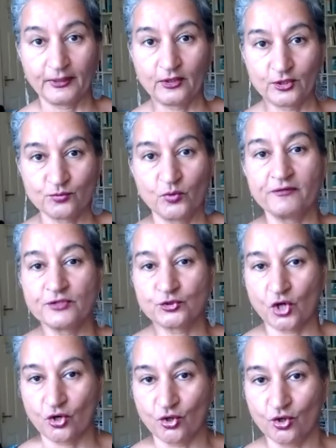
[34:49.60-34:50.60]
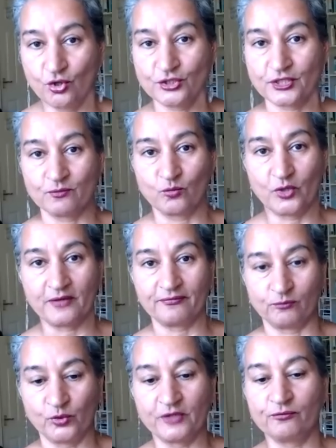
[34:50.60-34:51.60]
Because we've struggled and
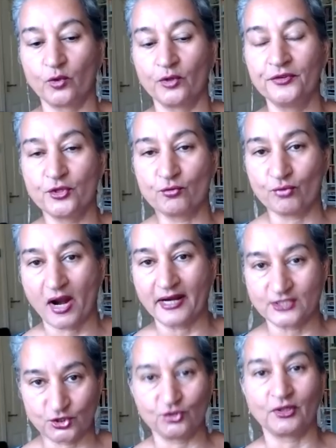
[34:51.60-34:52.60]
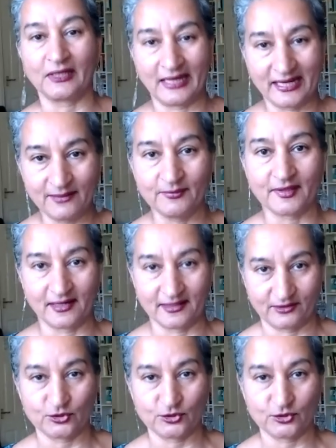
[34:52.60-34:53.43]
we've won the right to claim that.